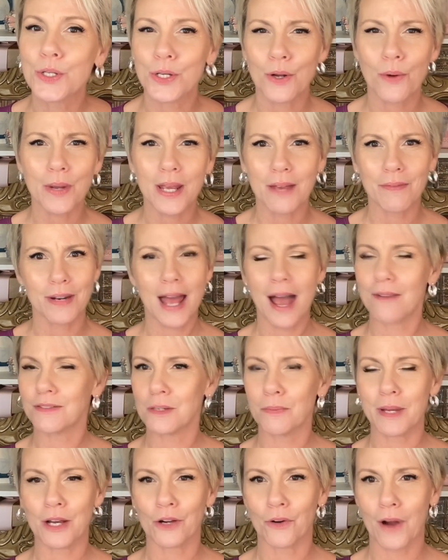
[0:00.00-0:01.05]
You don't even have to
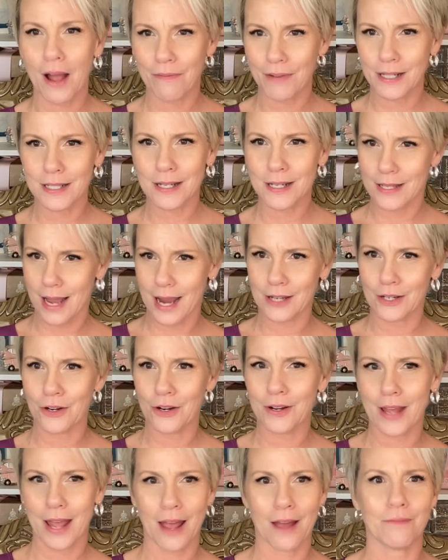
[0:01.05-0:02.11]
be a graphic
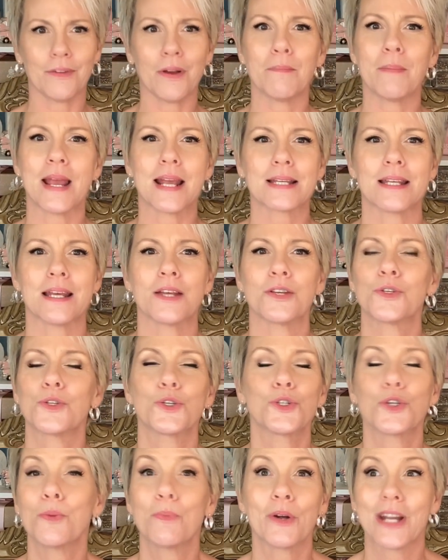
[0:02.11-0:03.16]
designer. Canva makes it
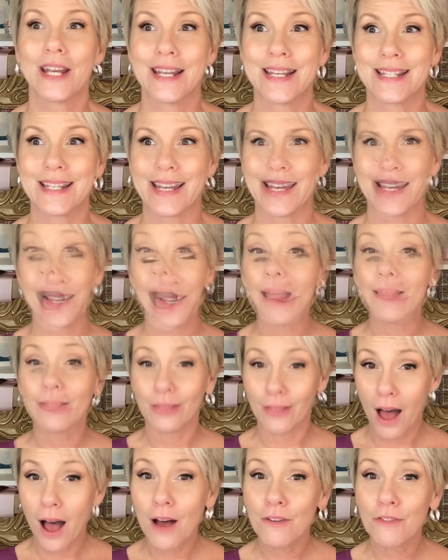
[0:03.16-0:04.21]
super easy. I
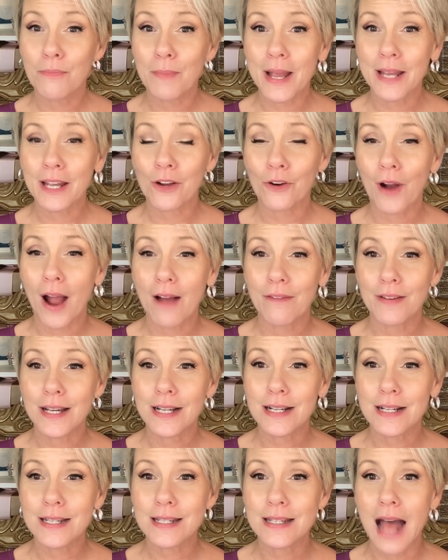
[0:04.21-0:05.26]
love making
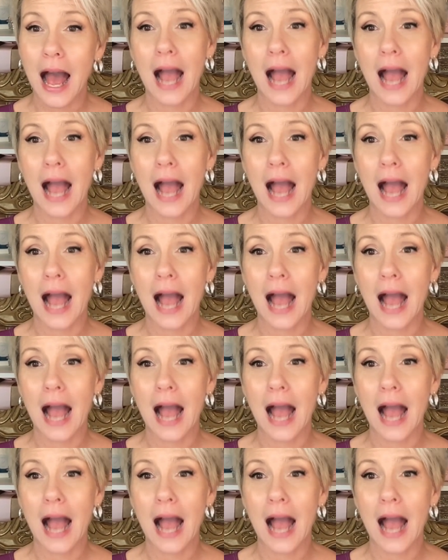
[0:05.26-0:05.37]
graphics.